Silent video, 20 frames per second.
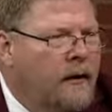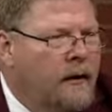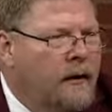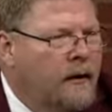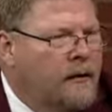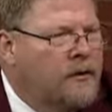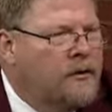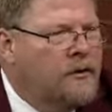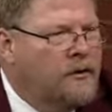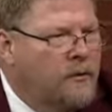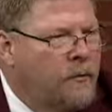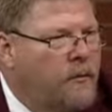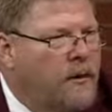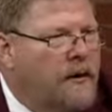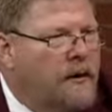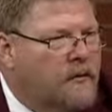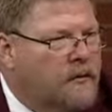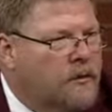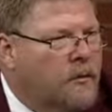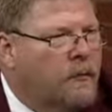And just
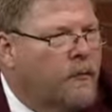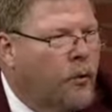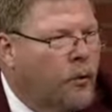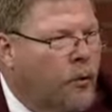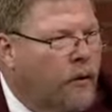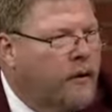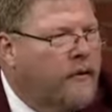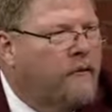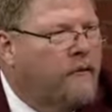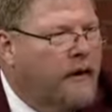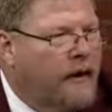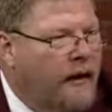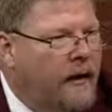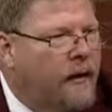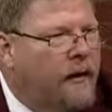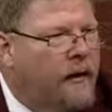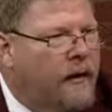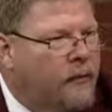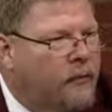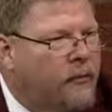be a supportive,
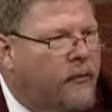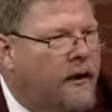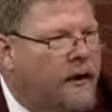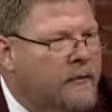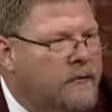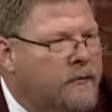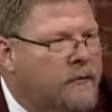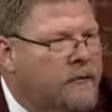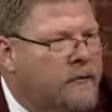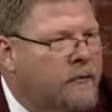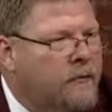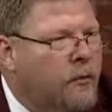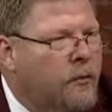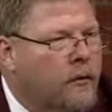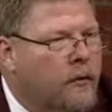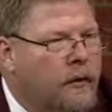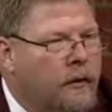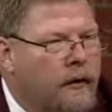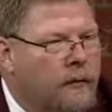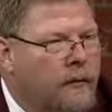caring presence
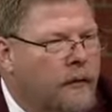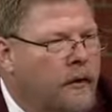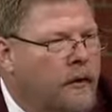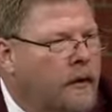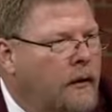for them.